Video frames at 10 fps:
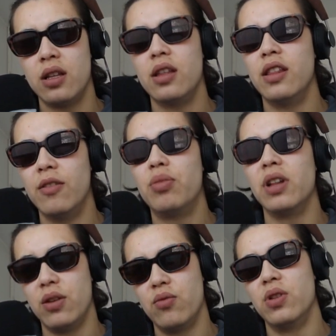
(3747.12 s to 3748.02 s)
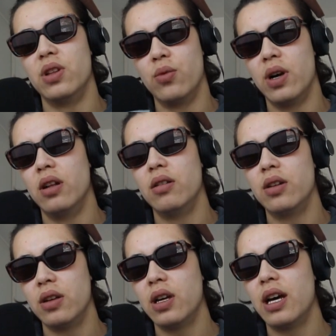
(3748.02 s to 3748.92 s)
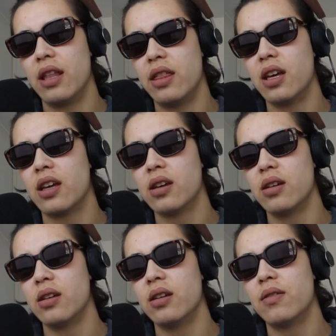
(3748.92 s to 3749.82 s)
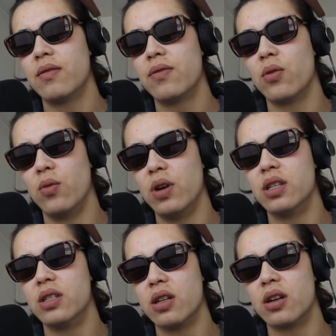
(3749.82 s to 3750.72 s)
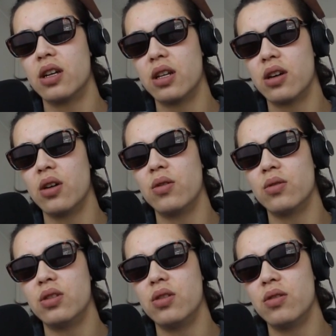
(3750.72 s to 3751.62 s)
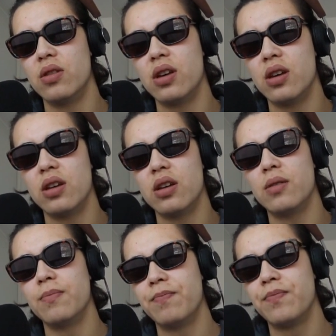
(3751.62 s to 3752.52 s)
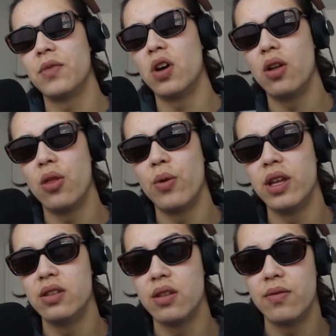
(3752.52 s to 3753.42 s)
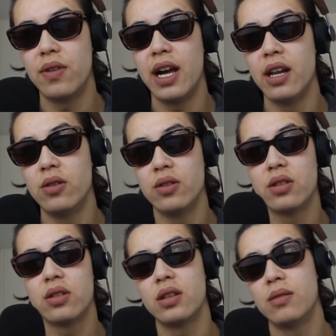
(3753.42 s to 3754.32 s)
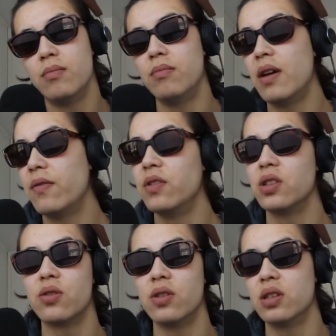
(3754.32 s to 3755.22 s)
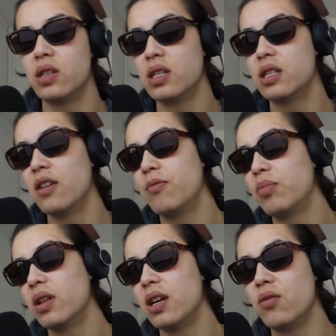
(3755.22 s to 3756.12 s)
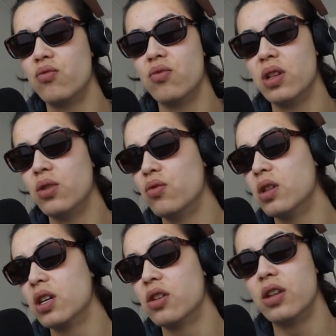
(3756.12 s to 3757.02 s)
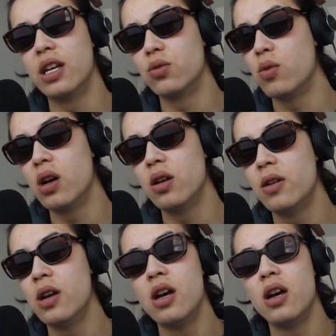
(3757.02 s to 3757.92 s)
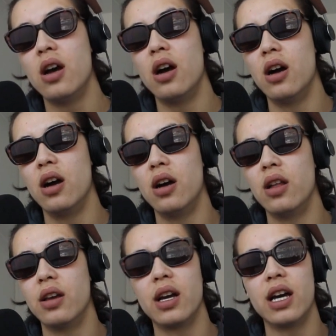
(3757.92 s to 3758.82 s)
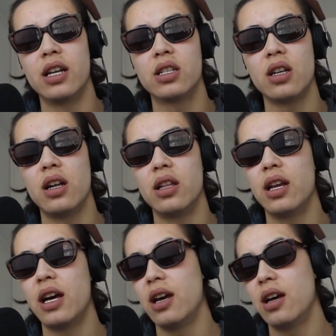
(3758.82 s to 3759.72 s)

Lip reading: They've played really well. I think for once they're gonna go to all the way to the finals. Memphis Grizzlies, they've played really, really good as well. They got a solid.